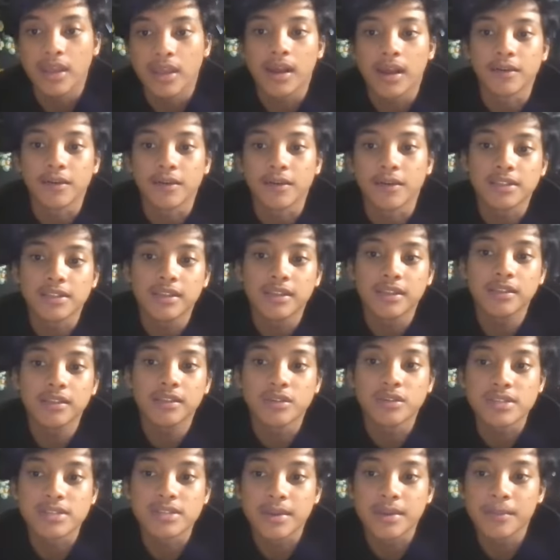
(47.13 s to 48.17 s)
I was thinking to
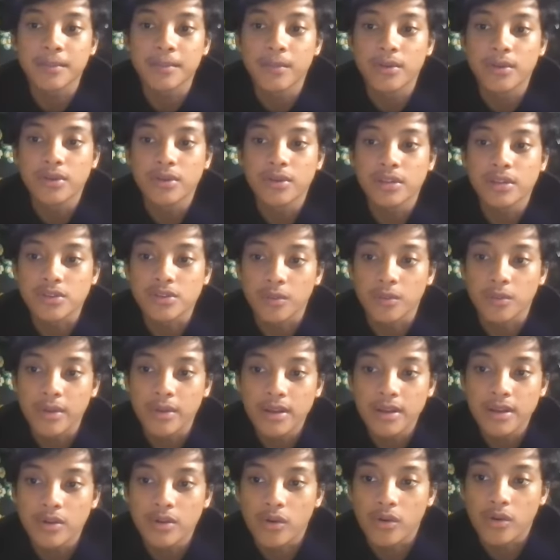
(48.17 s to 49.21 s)

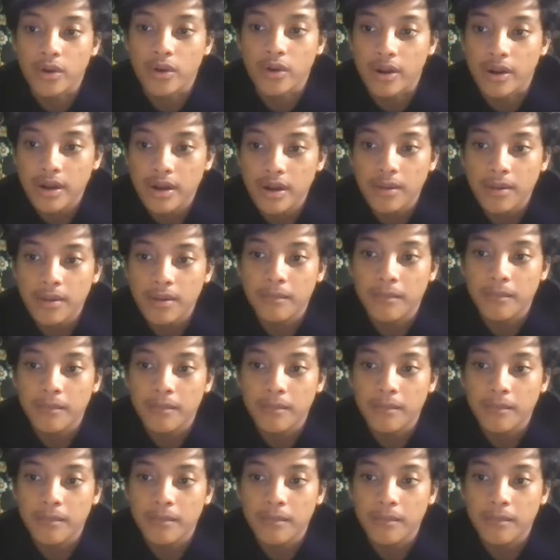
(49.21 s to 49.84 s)
disobey the order,